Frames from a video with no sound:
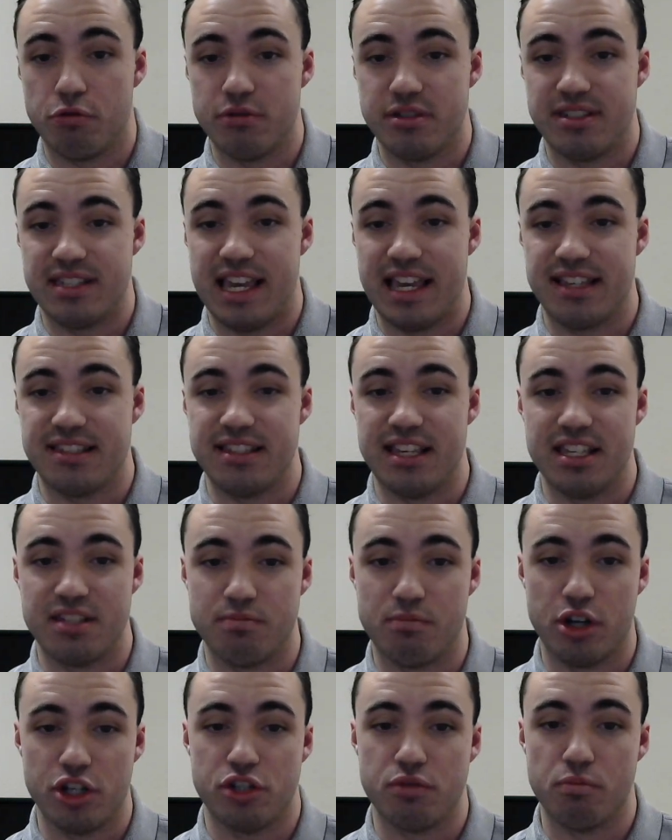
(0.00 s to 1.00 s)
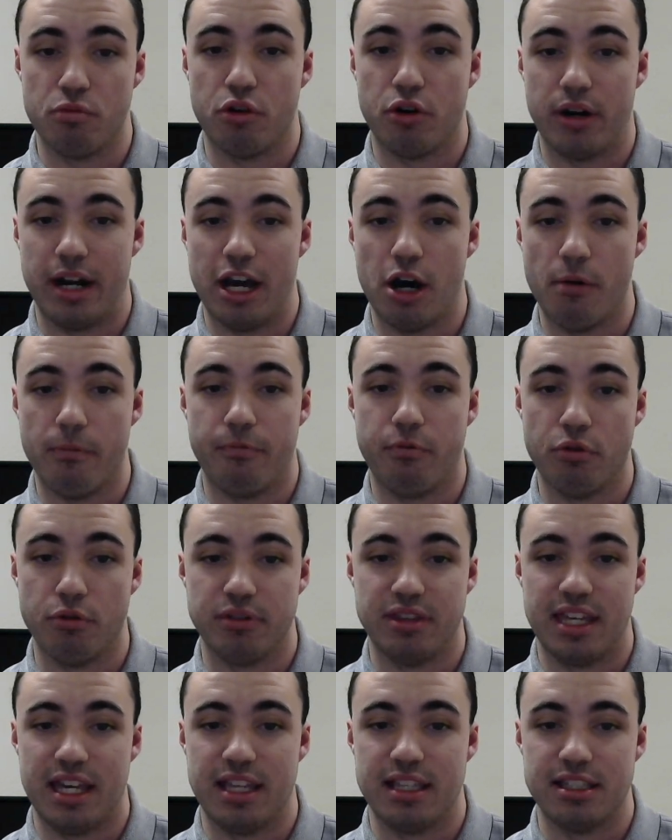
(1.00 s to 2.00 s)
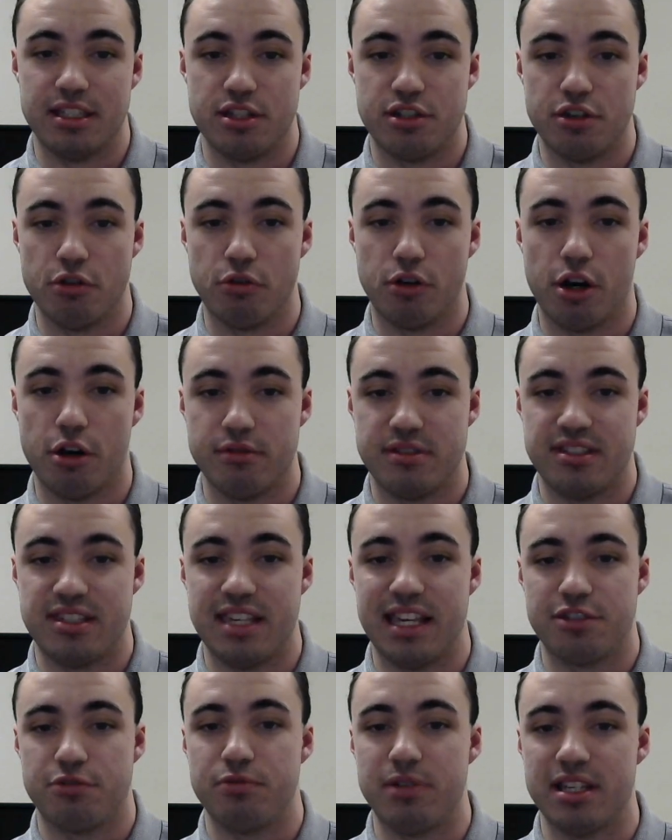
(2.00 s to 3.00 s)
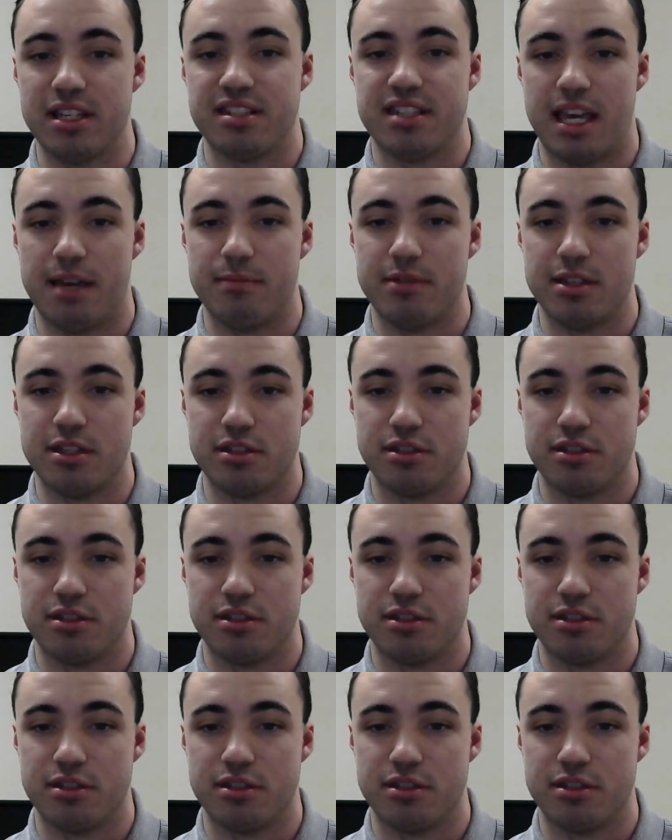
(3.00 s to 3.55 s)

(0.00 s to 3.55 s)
sex is much more helpful than so-called sex reassignment